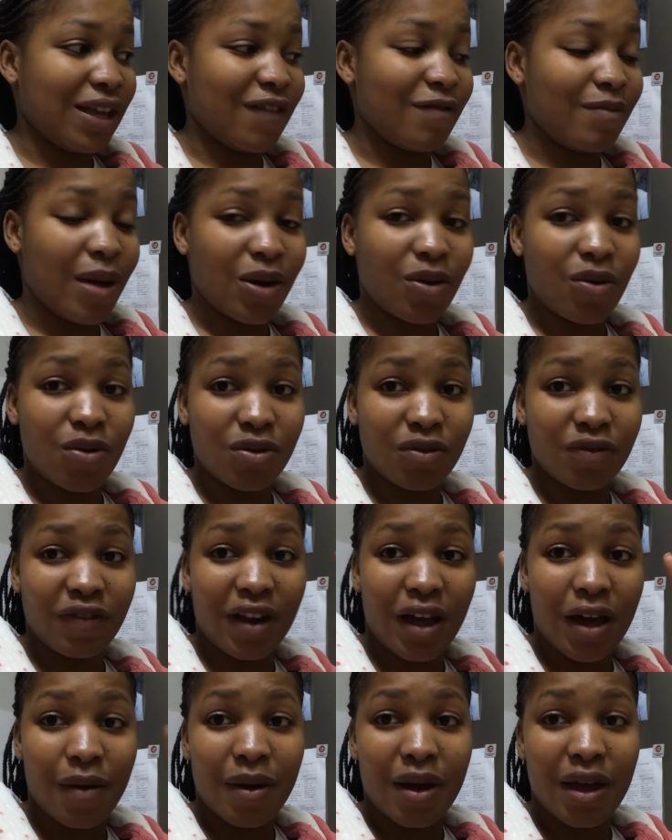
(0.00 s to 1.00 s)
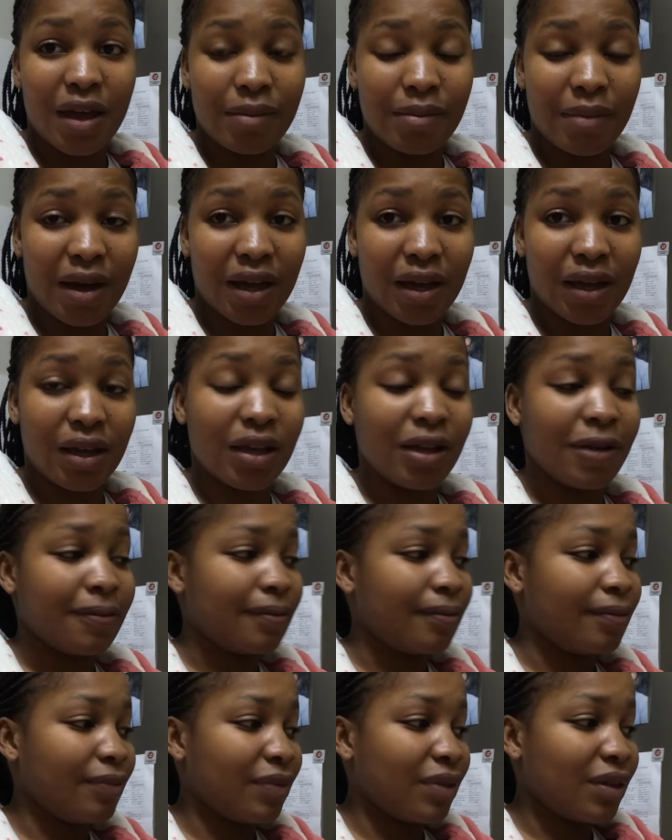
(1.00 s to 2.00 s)
I have my corn flour and my
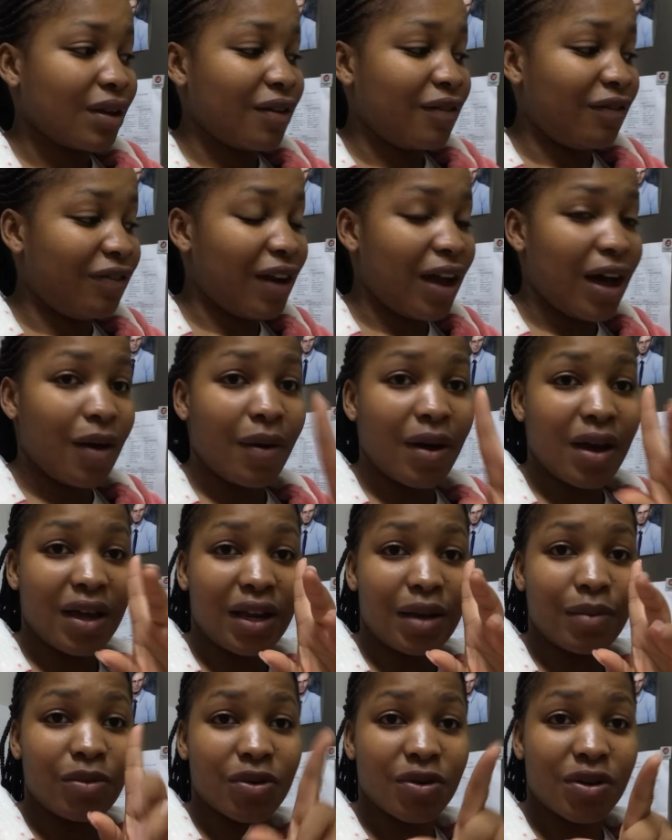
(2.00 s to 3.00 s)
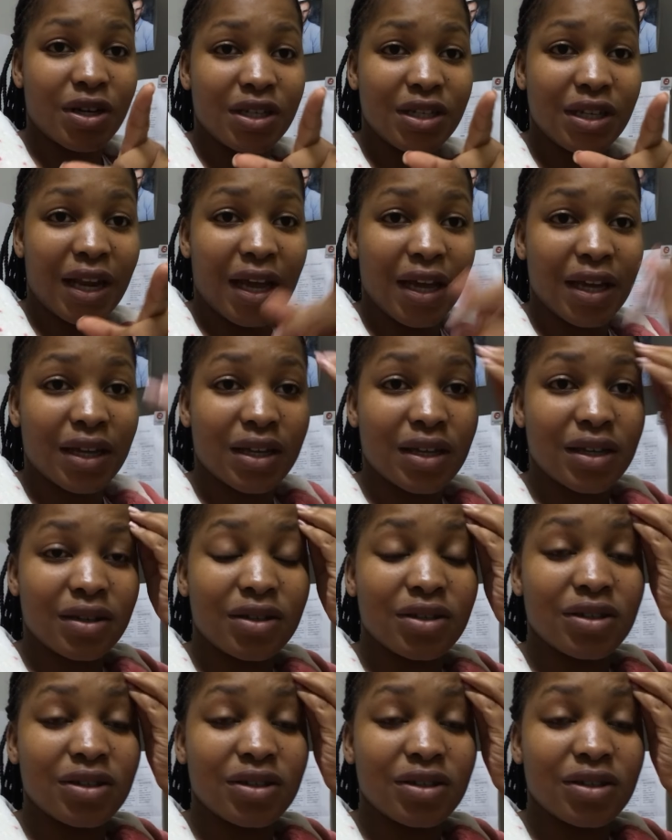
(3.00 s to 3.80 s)
flour and I'm already like